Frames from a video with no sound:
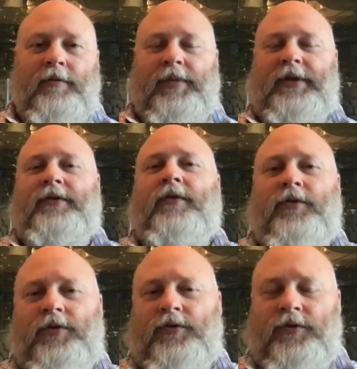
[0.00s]
Please
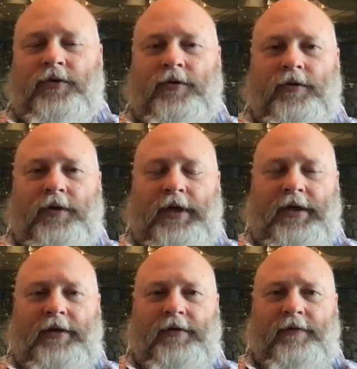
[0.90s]
don't use your
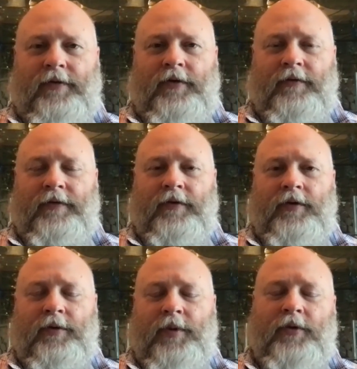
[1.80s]
kids for your feel
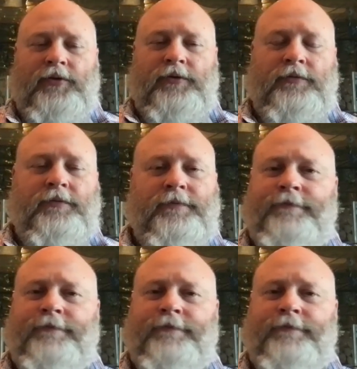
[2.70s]
good potion.